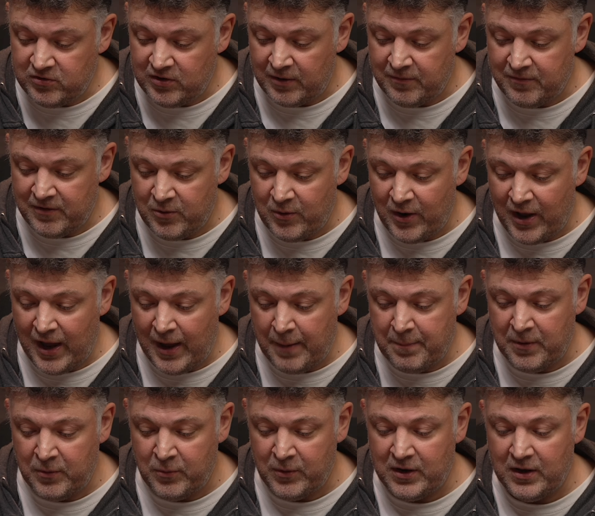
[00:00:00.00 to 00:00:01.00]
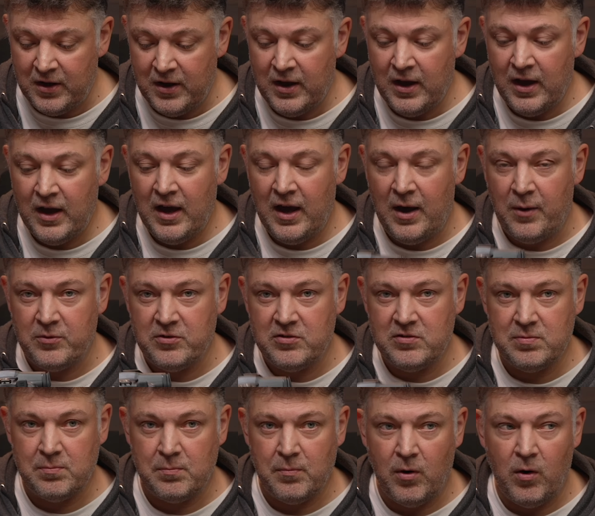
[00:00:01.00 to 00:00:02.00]
I'm very happy with how
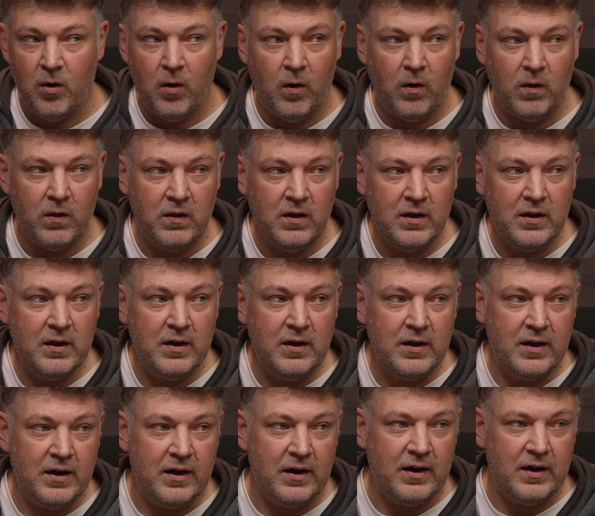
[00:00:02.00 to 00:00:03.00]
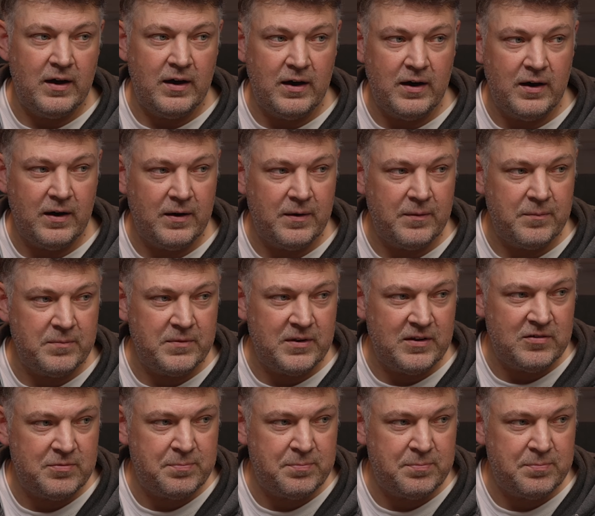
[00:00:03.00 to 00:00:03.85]
small this